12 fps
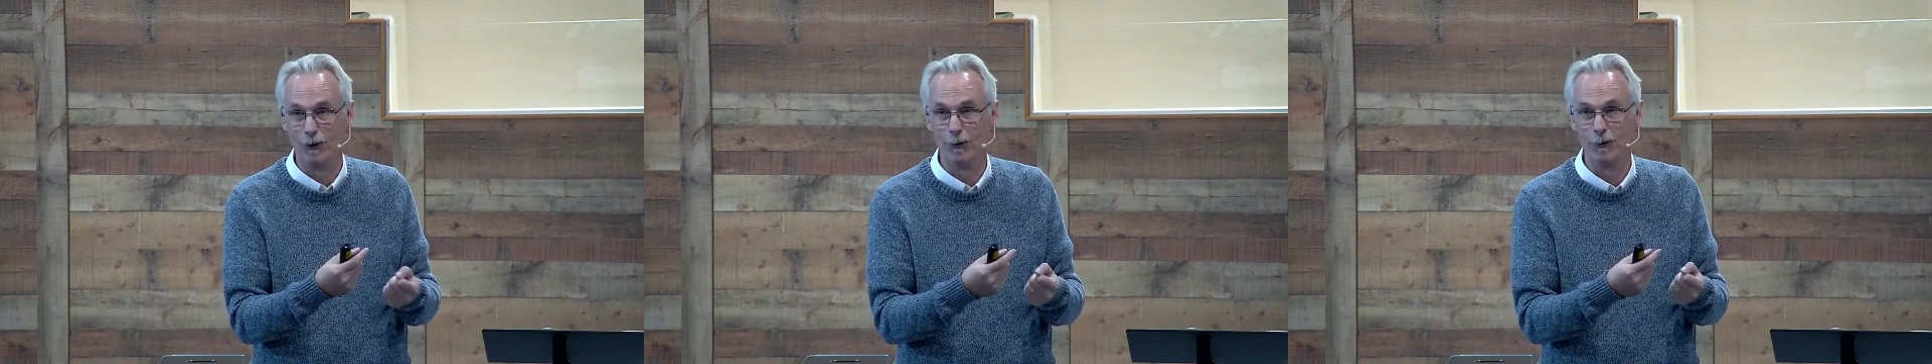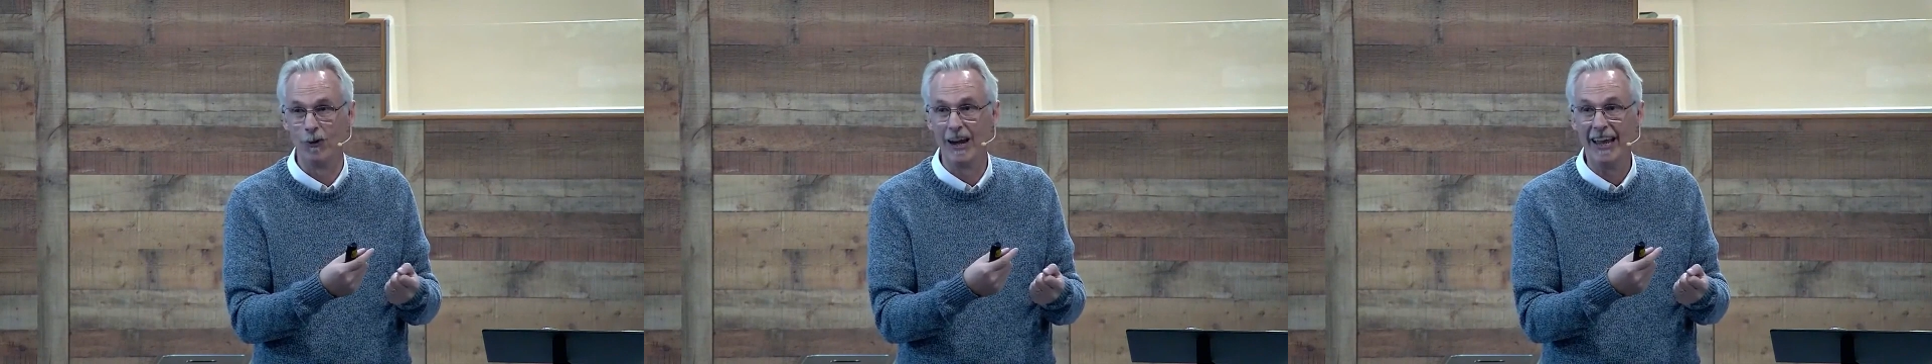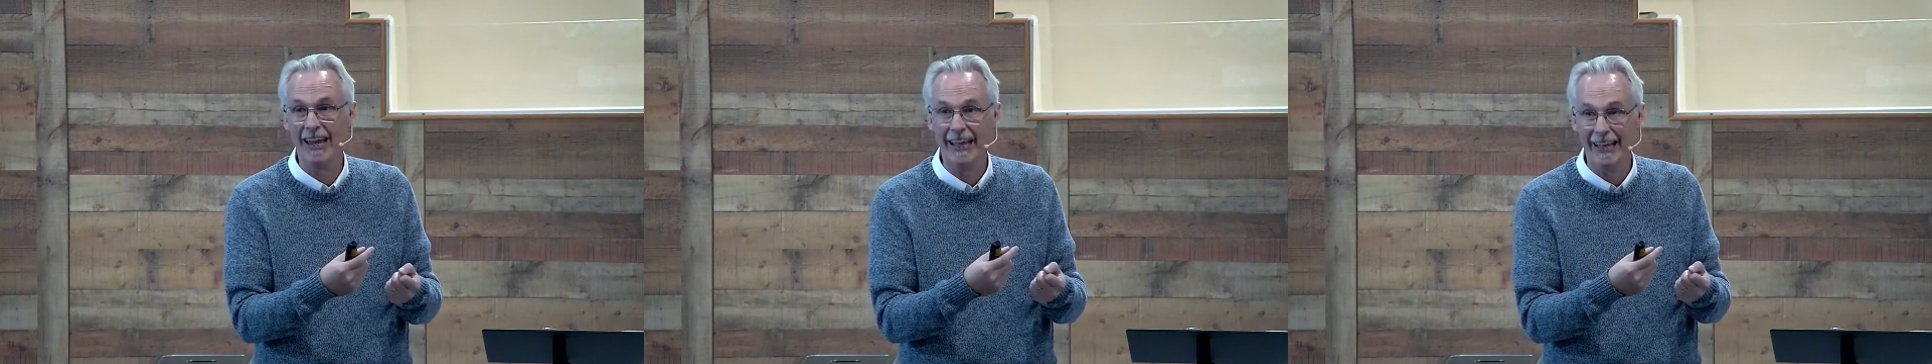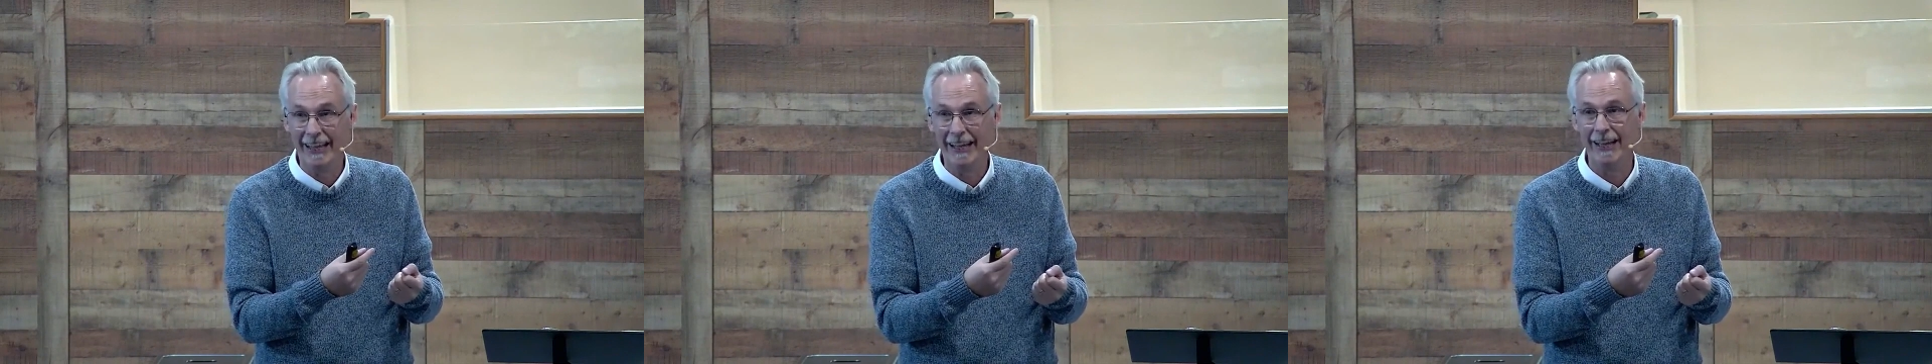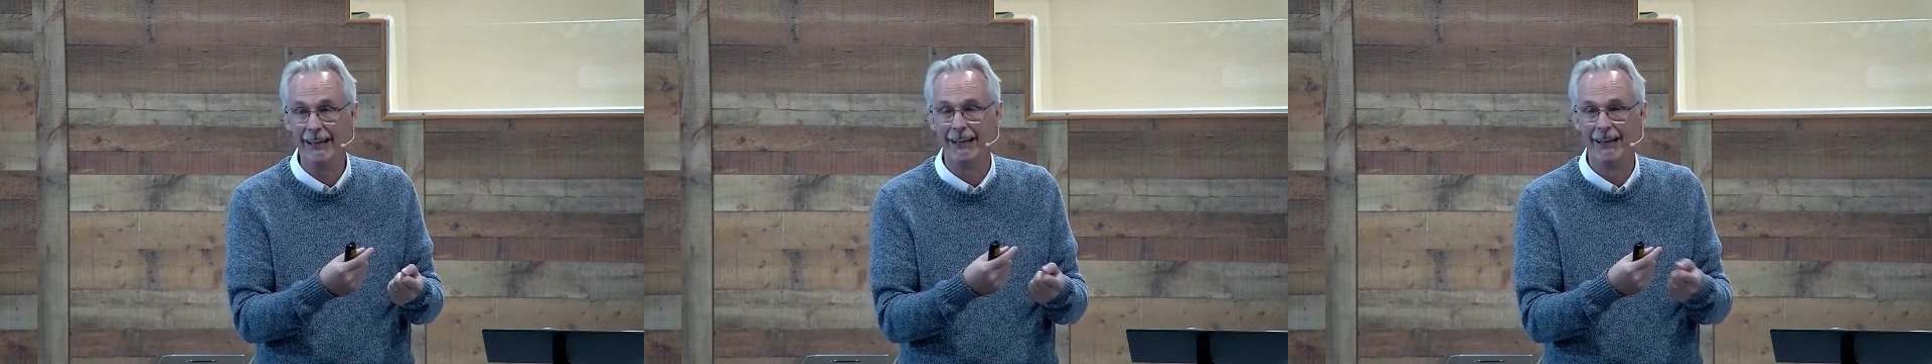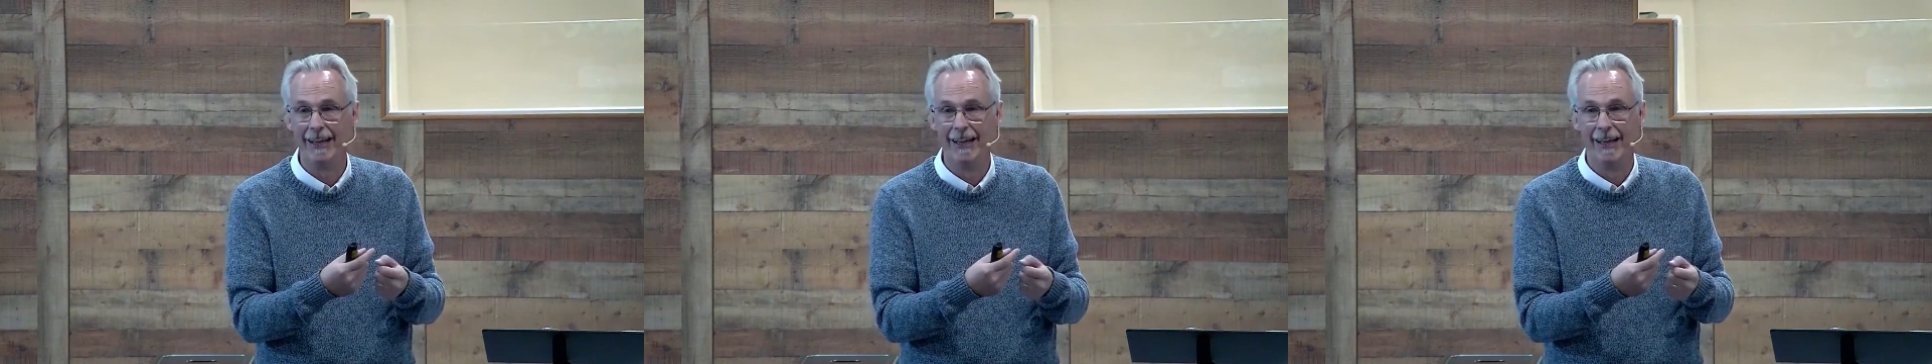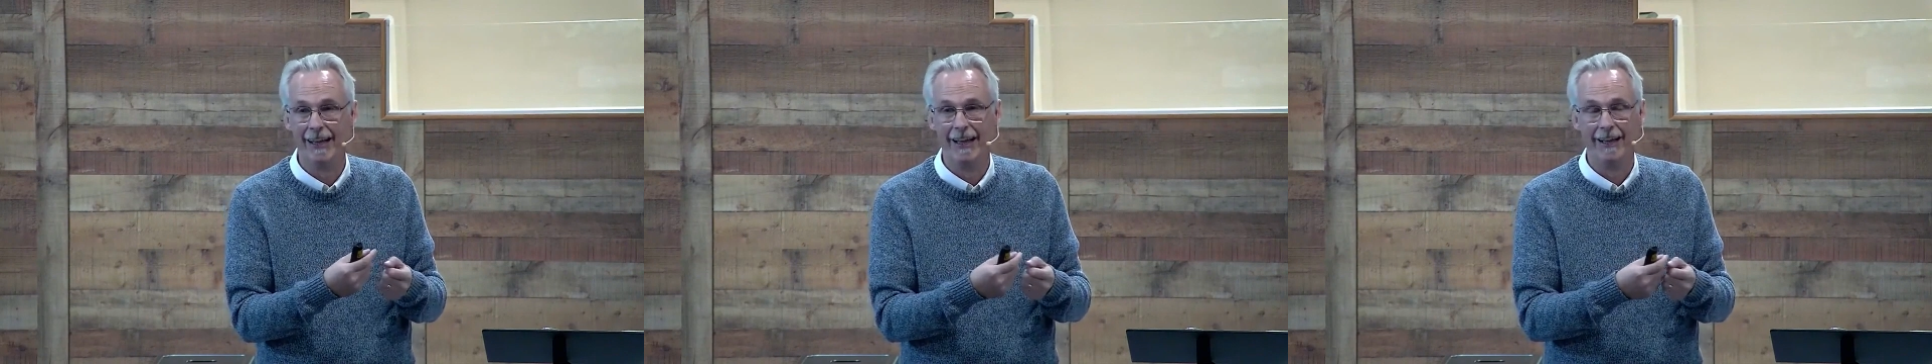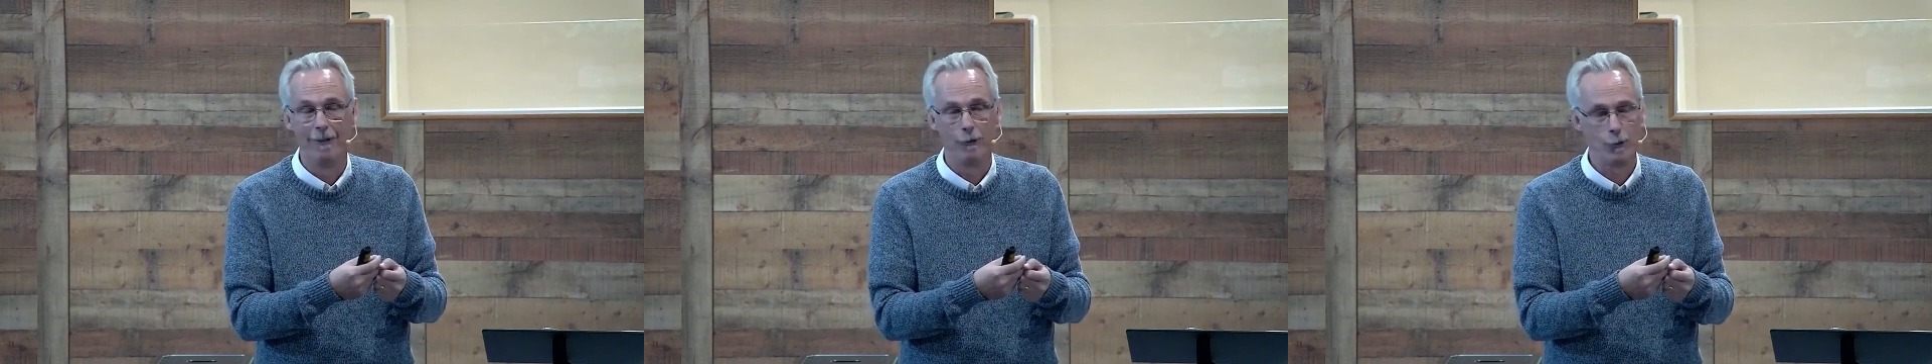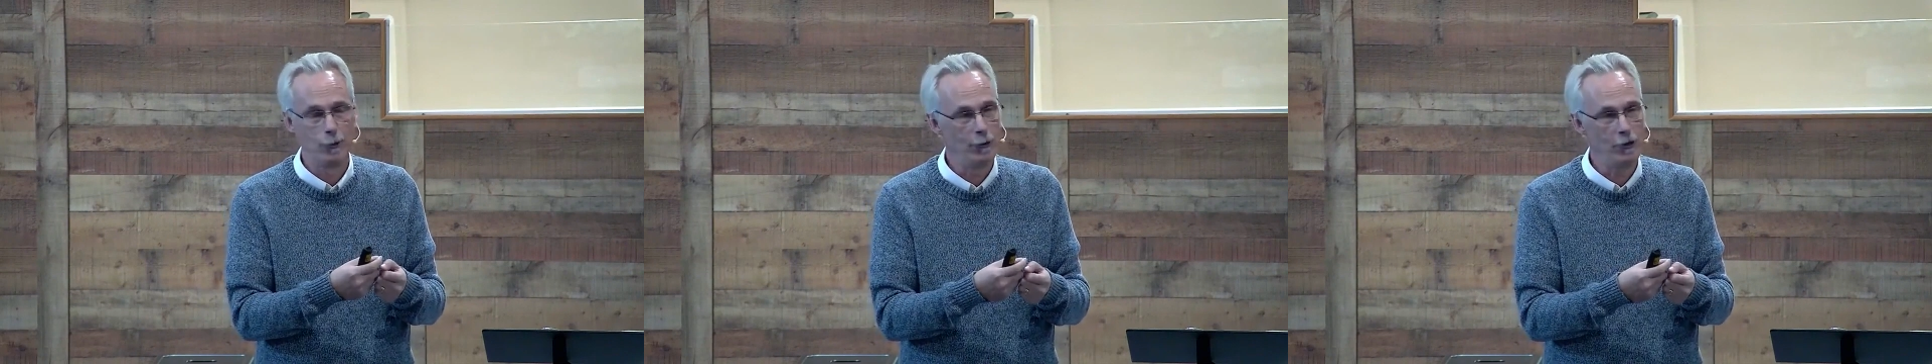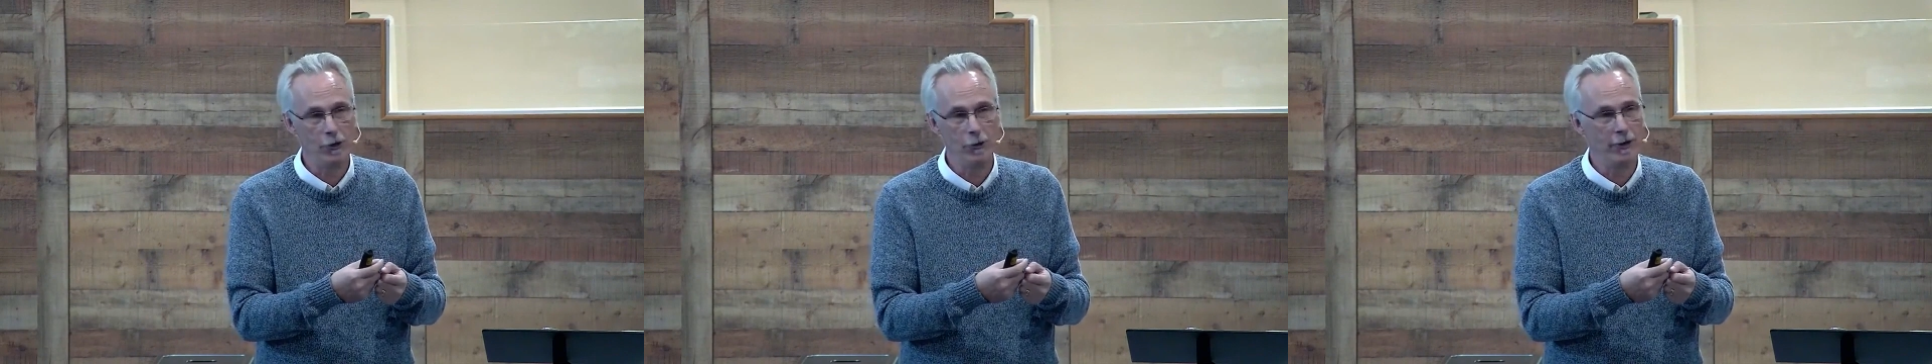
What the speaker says: ring through you